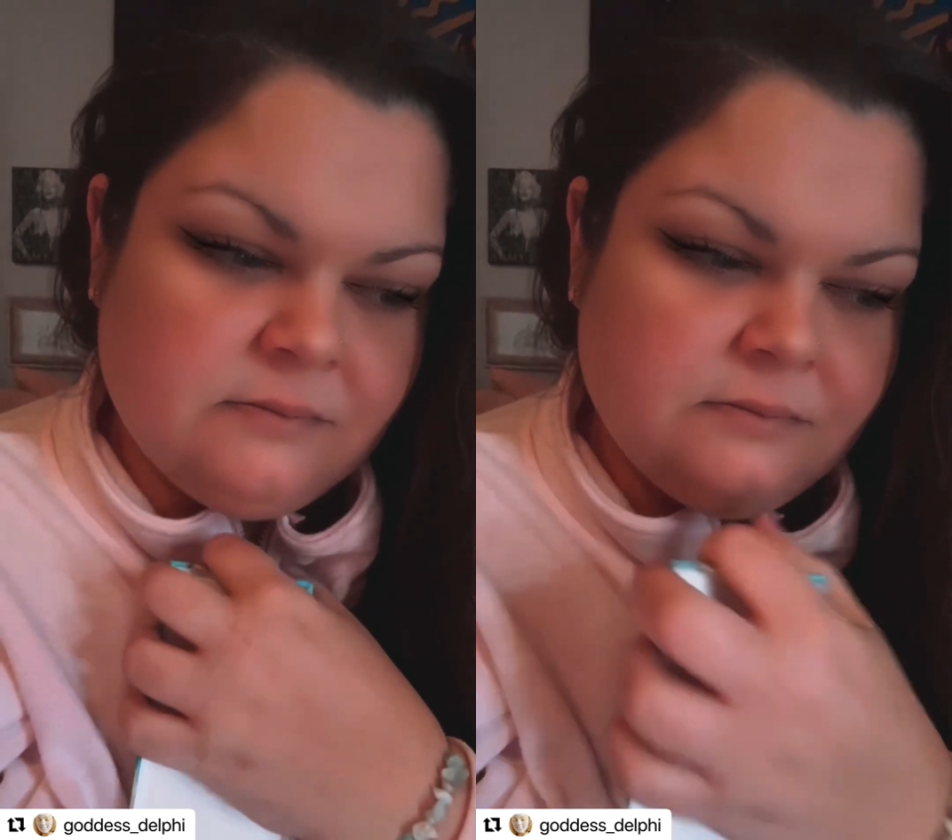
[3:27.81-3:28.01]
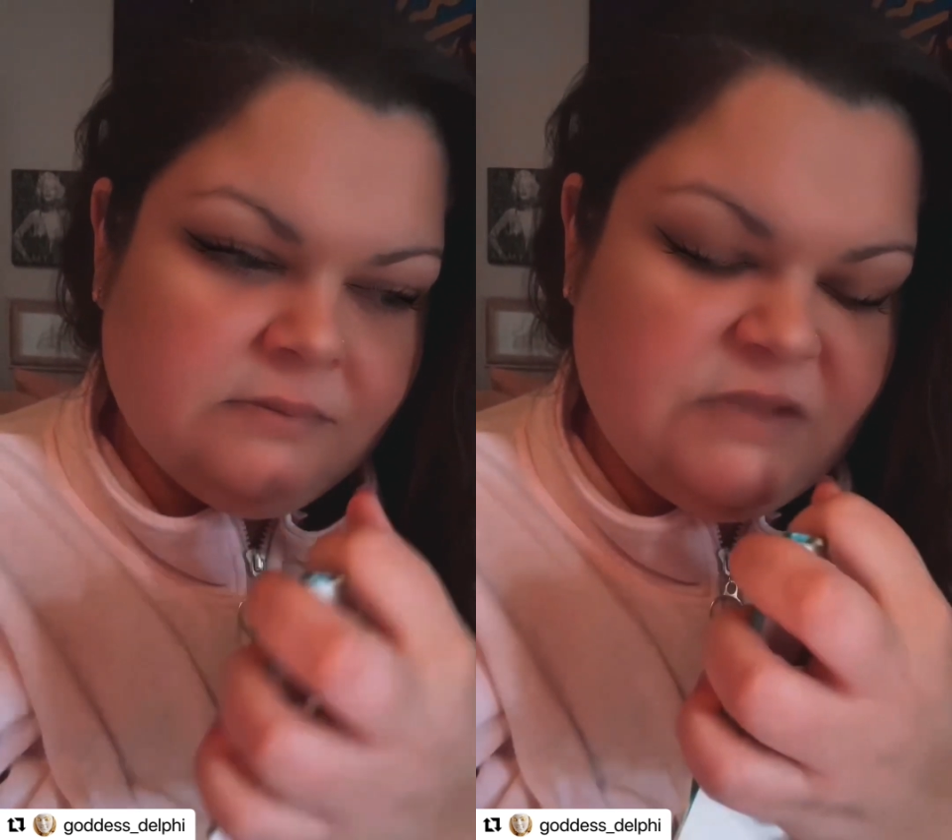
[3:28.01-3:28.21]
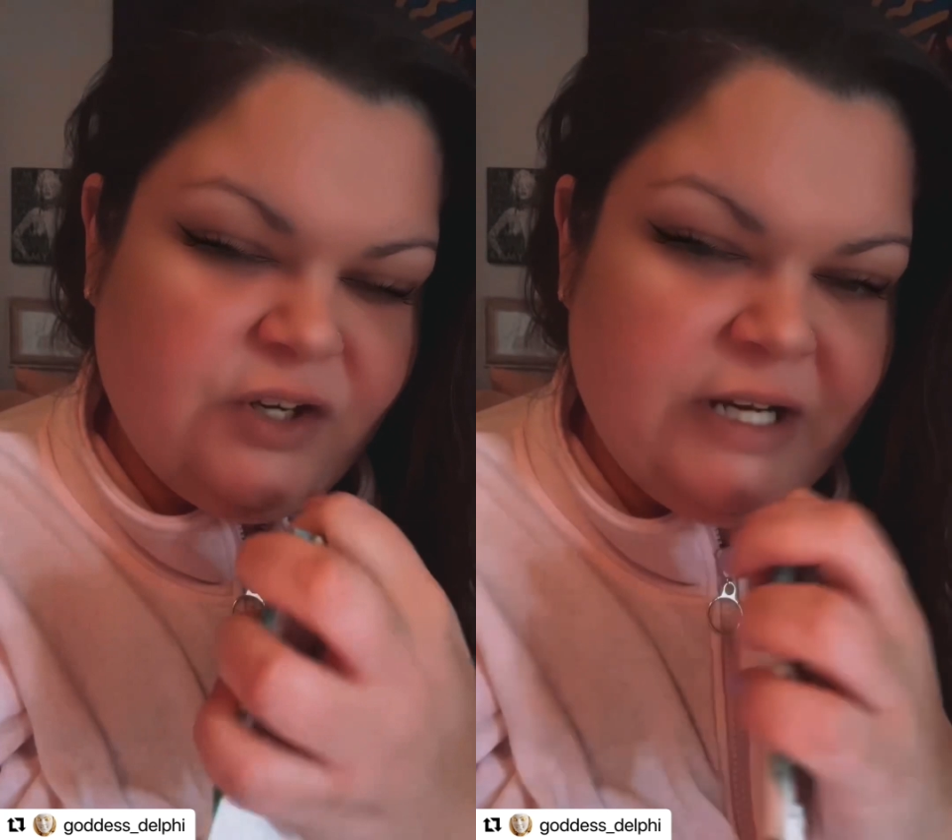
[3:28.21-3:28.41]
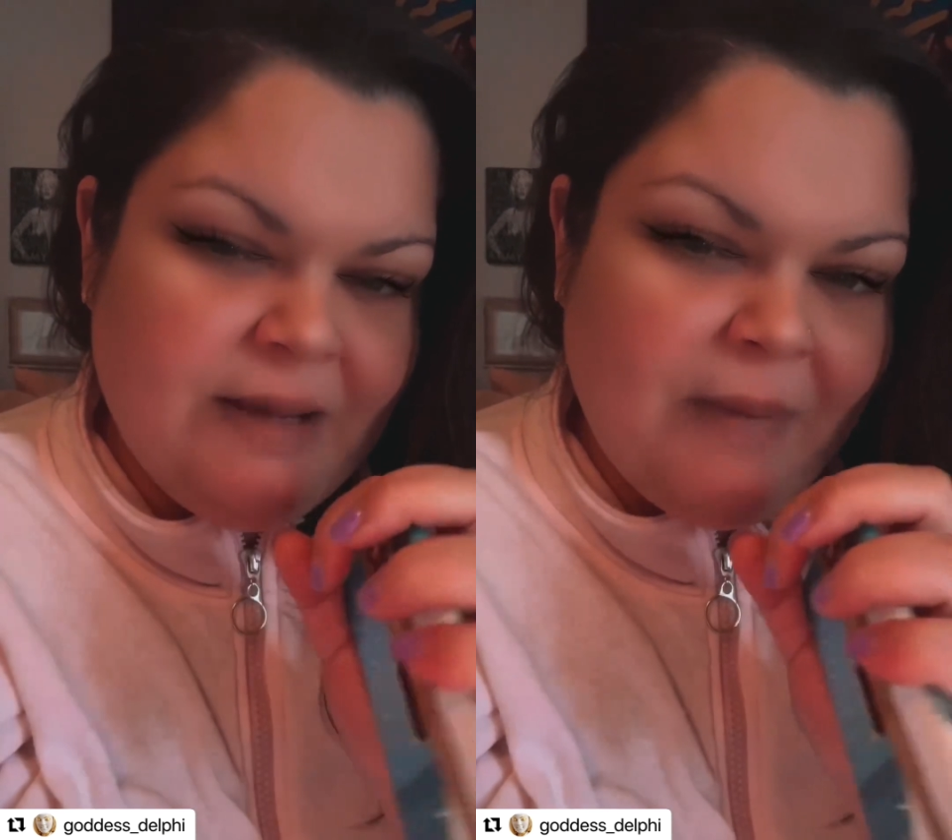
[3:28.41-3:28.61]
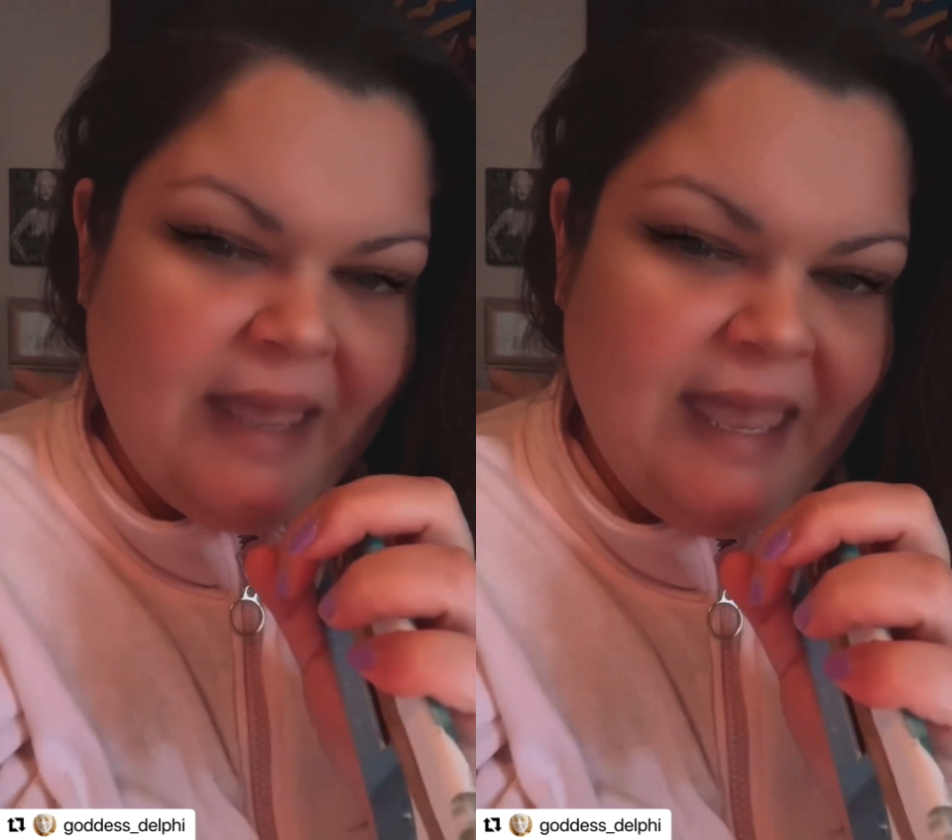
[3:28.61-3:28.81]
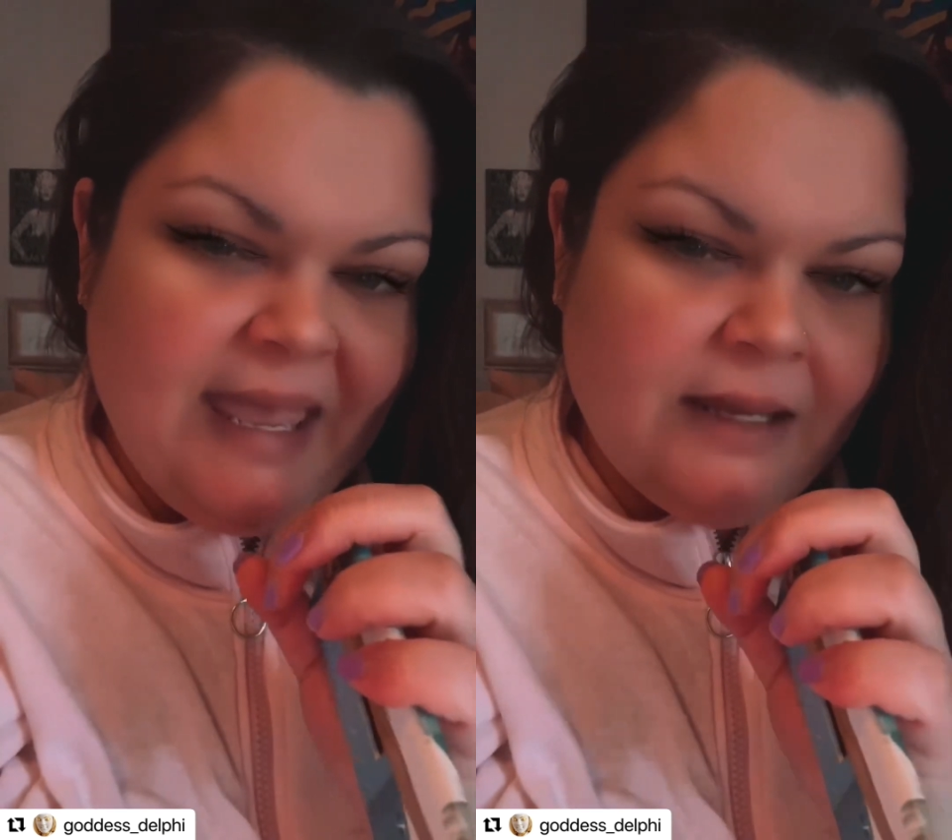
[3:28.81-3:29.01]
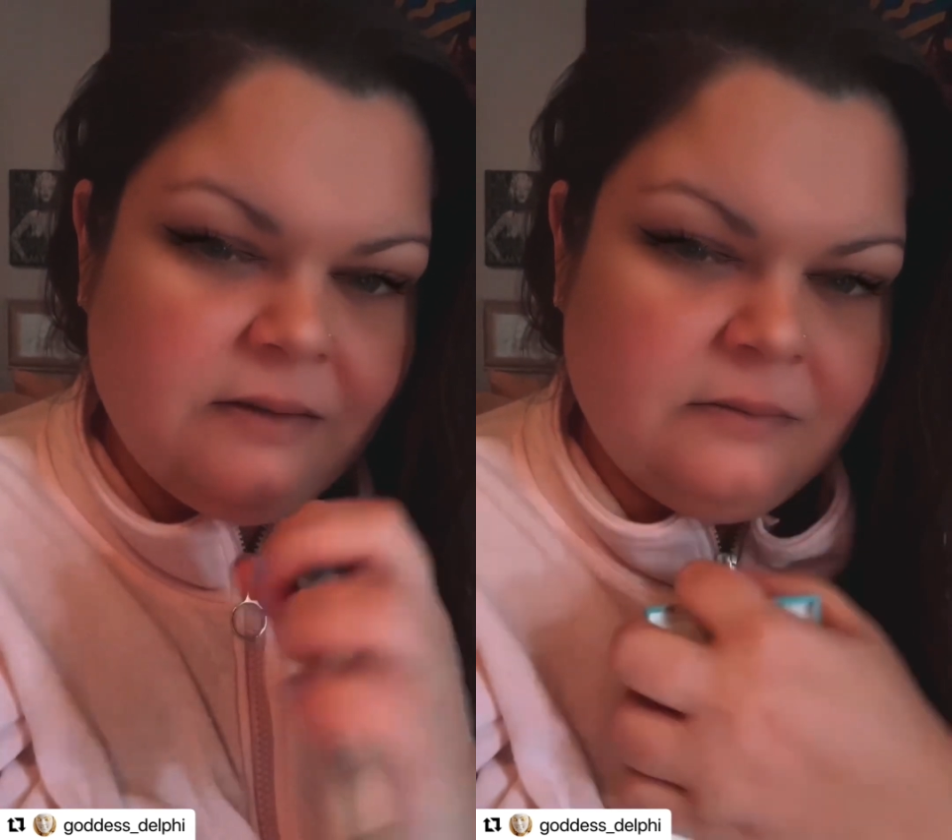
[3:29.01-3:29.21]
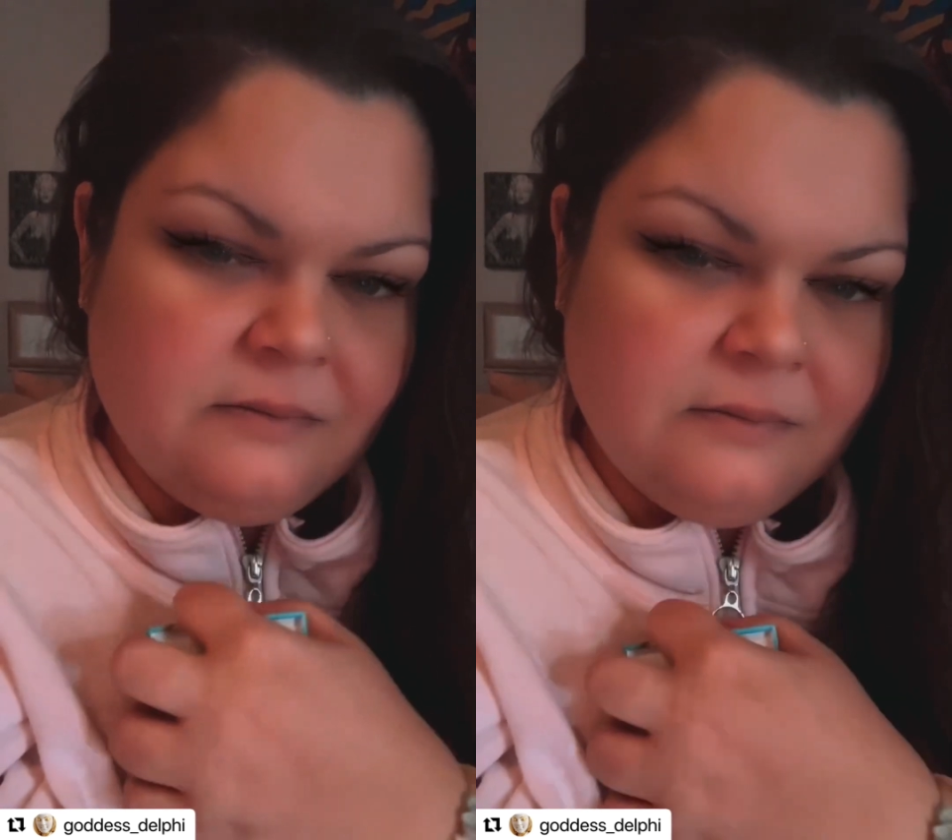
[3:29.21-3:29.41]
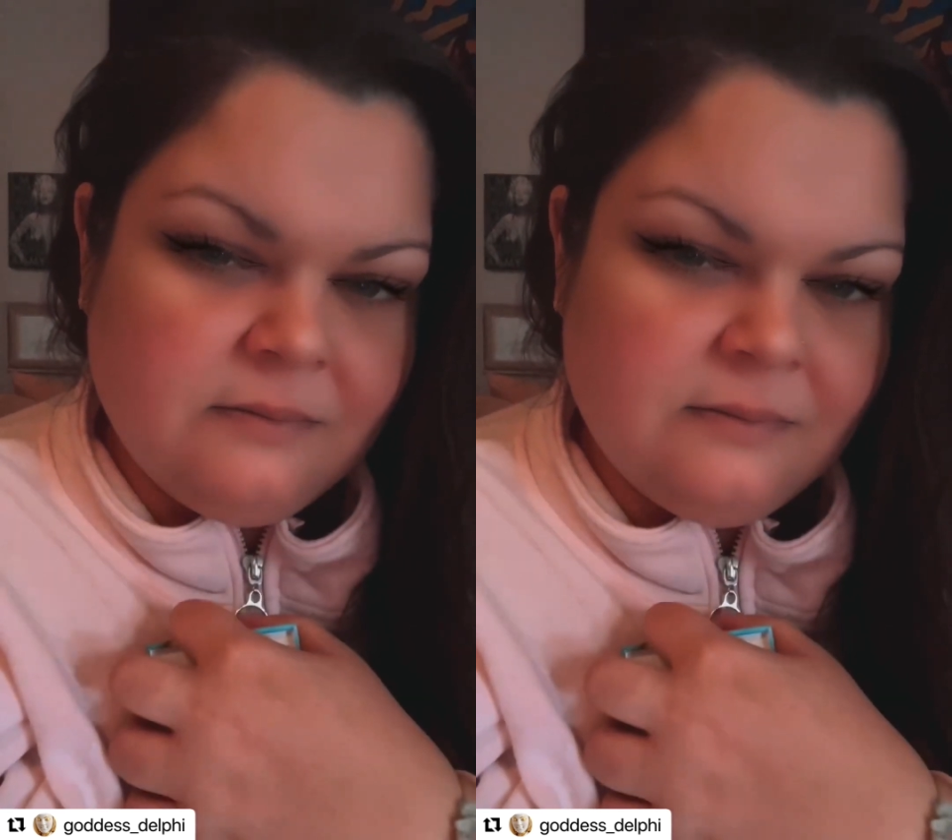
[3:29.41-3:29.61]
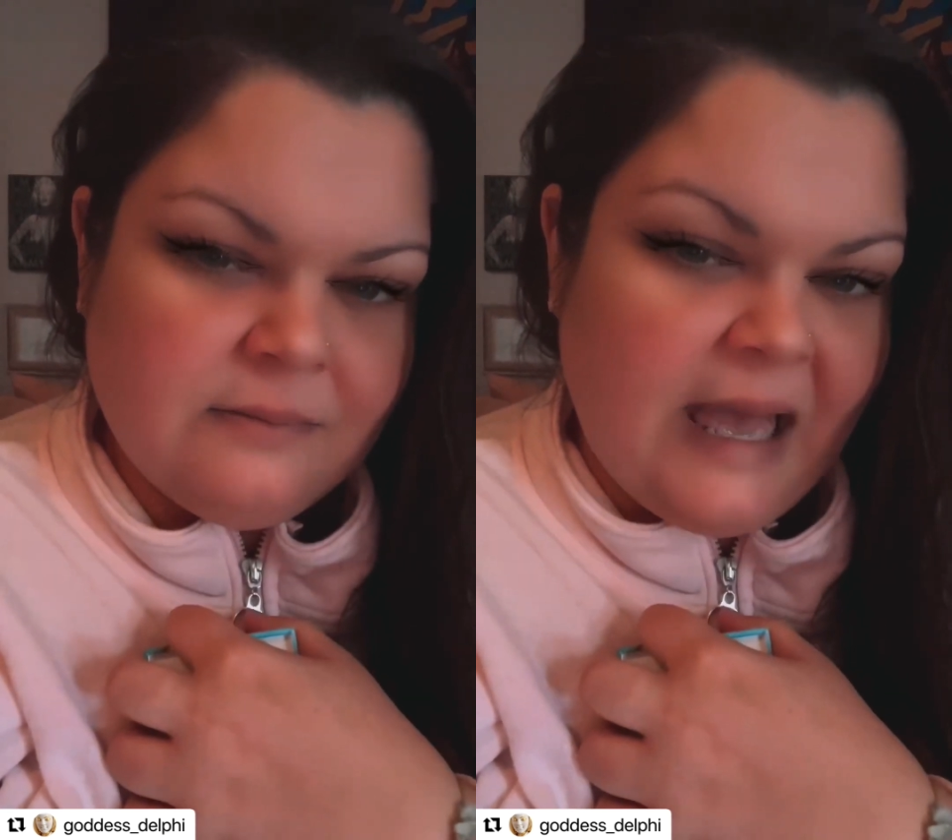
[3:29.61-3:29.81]
It's already in my hand.
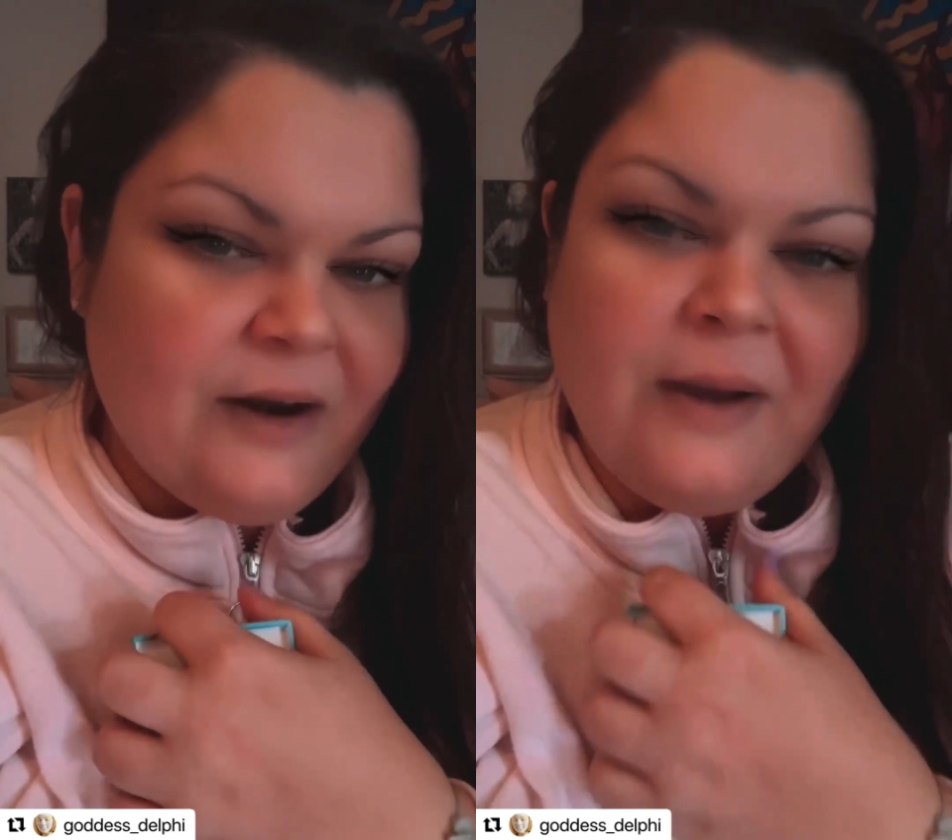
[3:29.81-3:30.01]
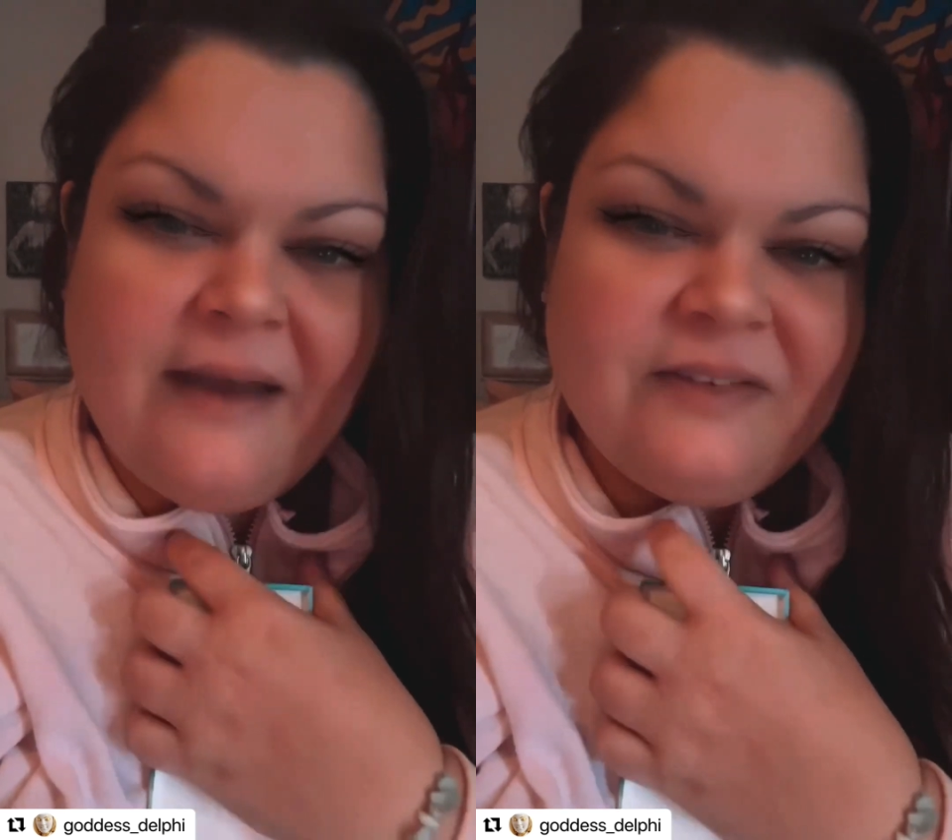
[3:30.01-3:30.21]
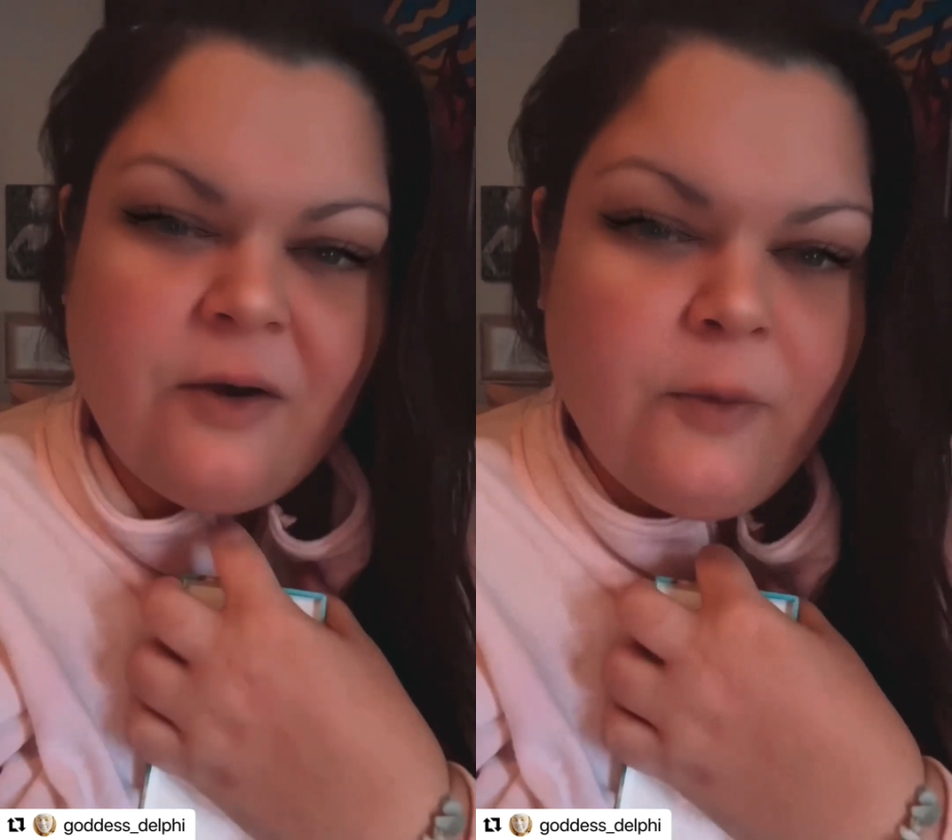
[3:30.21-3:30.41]
I don't have to